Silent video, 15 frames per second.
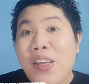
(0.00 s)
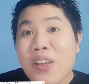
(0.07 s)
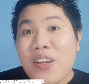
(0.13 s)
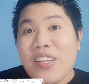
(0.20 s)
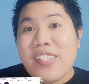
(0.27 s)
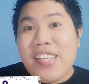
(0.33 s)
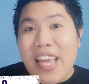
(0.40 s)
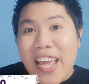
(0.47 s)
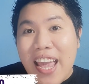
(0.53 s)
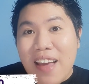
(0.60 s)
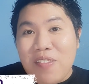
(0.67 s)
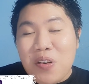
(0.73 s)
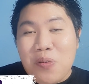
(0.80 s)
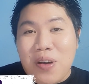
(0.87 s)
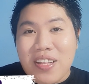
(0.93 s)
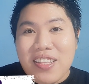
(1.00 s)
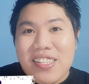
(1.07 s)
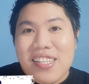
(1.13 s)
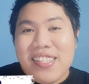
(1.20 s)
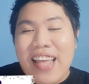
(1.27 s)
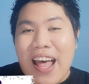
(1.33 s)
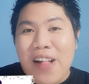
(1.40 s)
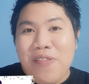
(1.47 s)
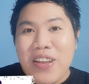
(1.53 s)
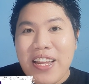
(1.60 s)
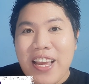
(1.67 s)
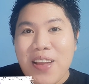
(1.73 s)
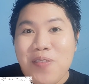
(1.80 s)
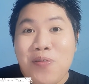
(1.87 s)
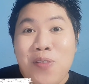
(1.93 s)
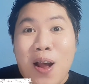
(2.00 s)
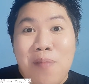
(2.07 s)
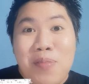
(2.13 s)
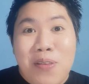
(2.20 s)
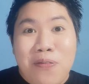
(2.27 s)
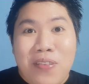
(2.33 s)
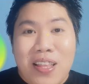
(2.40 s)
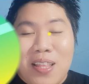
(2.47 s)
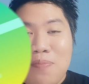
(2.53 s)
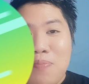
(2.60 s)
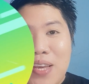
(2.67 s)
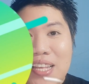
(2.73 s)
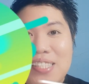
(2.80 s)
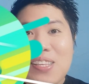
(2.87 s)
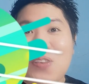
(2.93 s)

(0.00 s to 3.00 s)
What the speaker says: Good day, everyone. This is Alvin again from the Philippines,